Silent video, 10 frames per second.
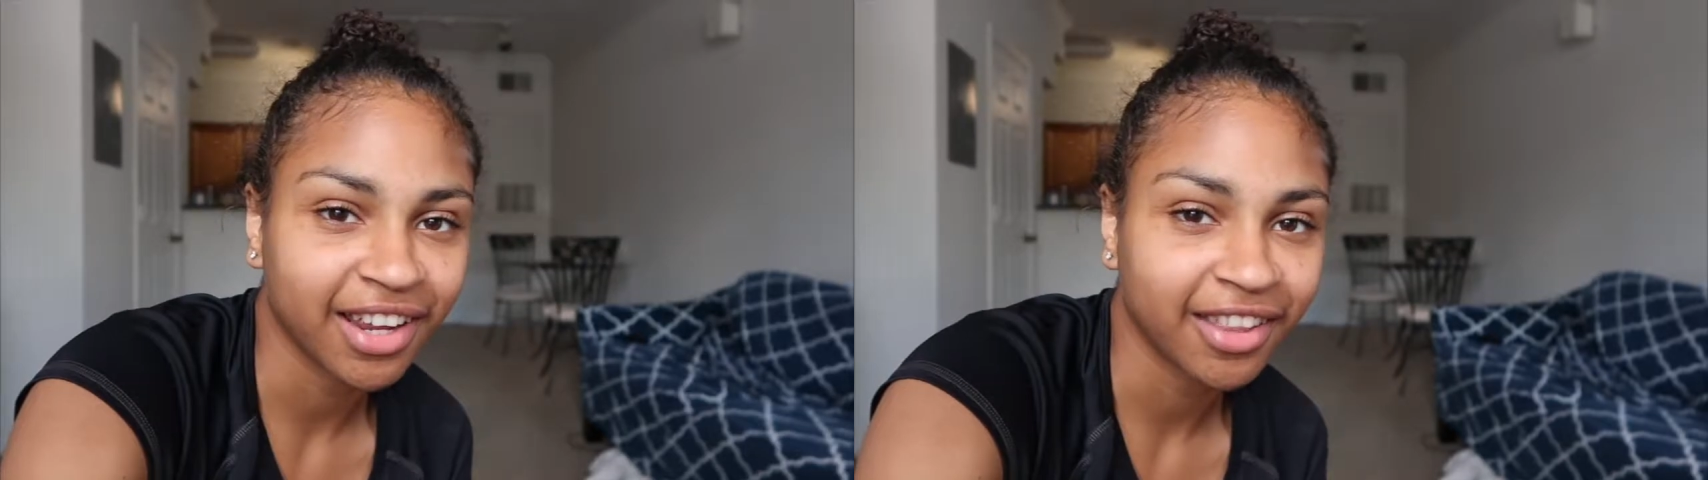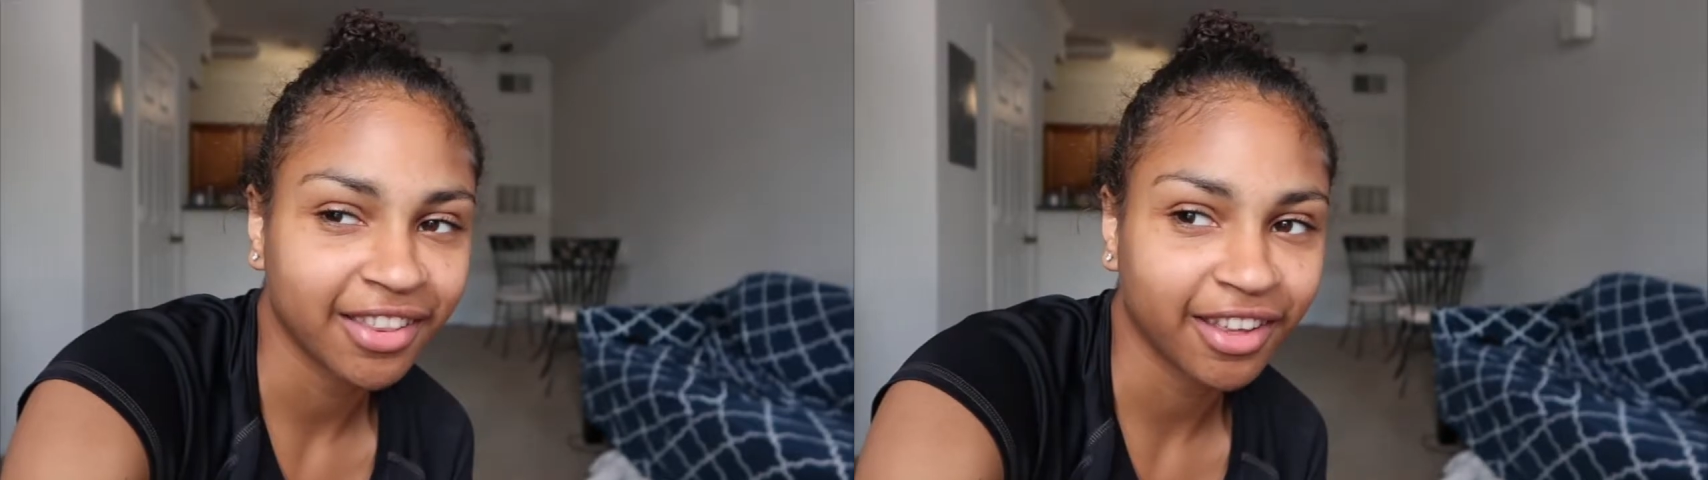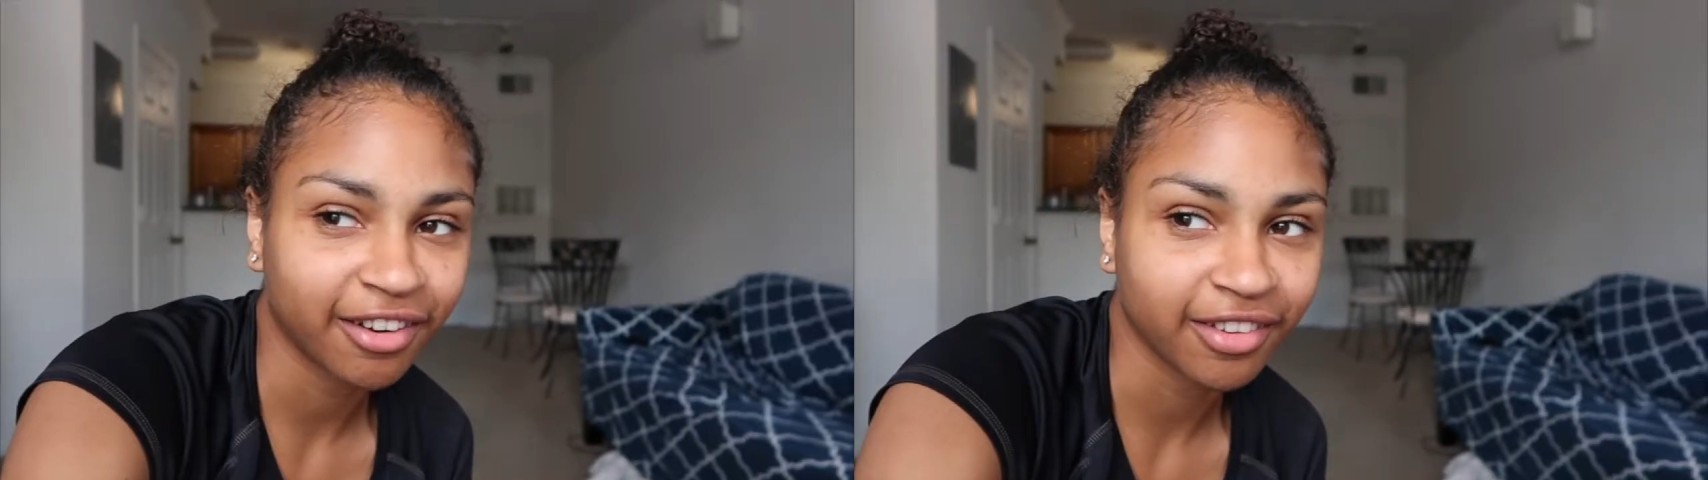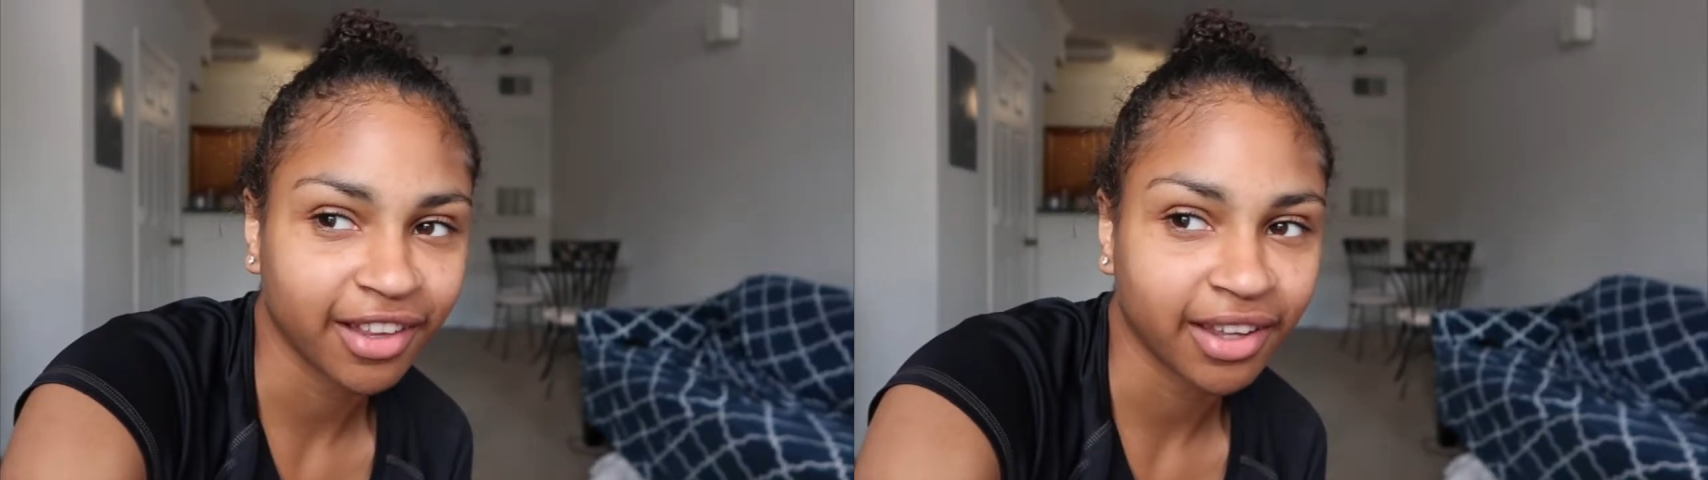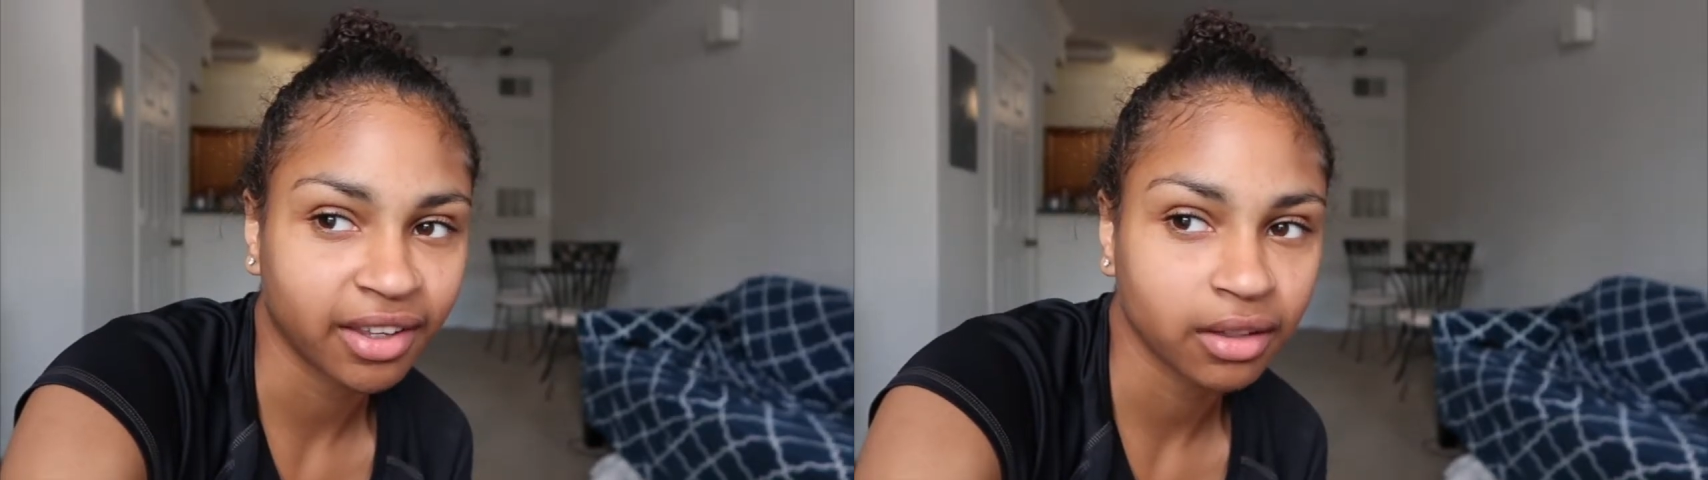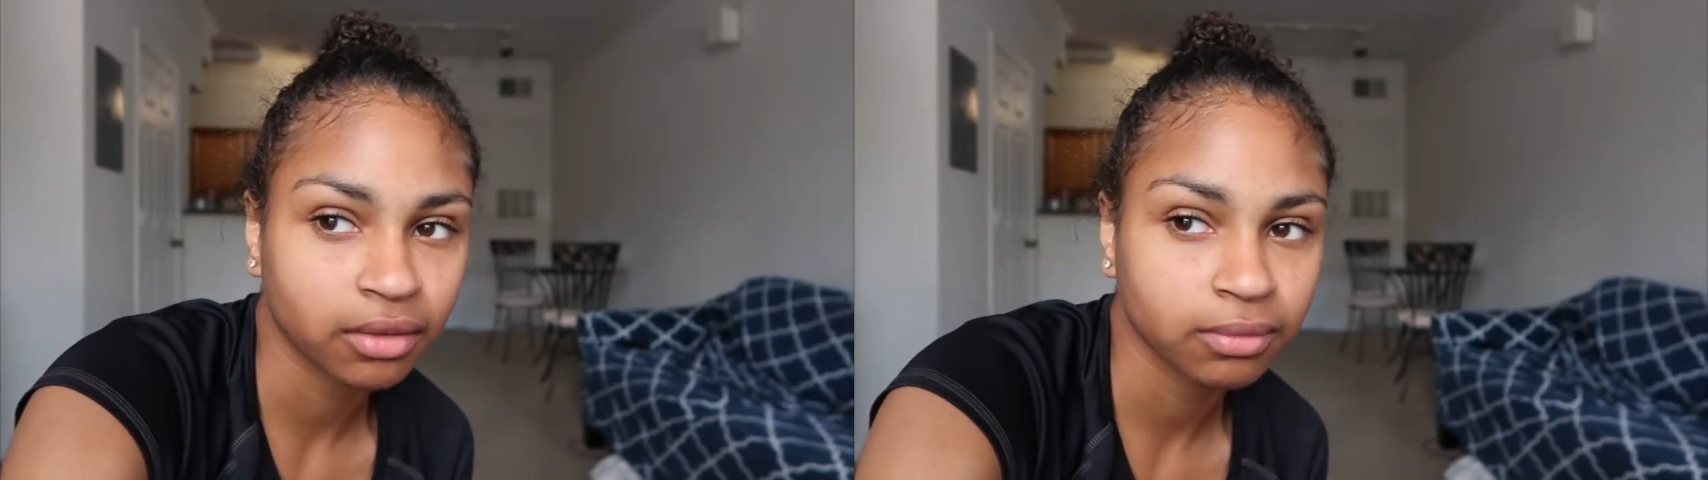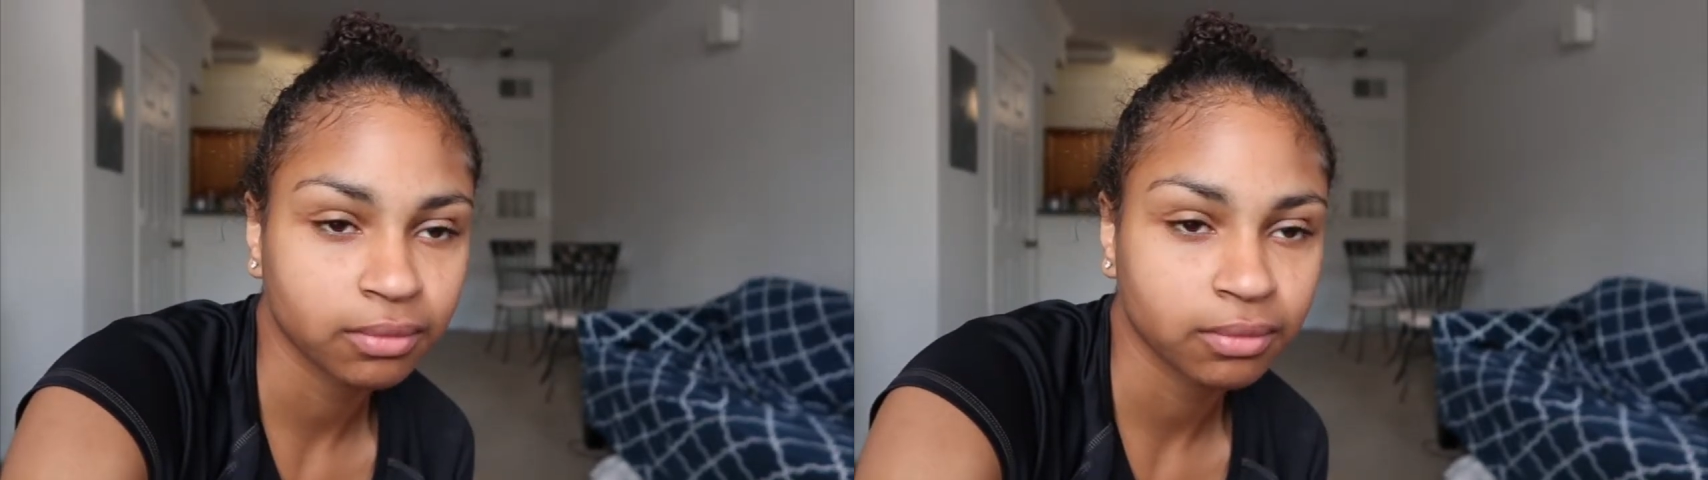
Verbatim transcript: and they're like